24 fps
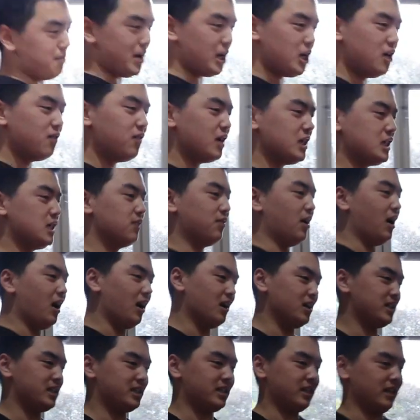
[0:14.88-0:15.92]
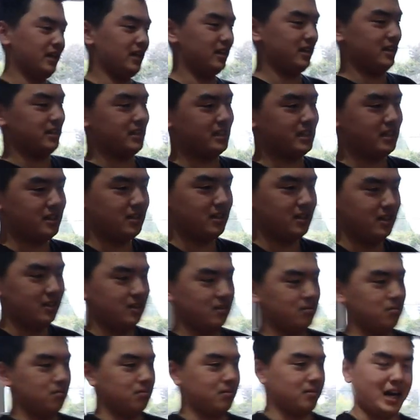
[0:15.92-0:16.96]
many of us have asked is,
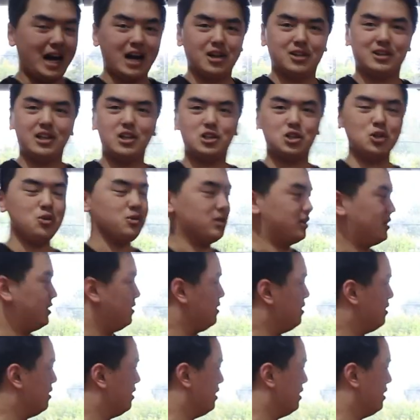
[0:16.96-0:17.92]
how do they do it?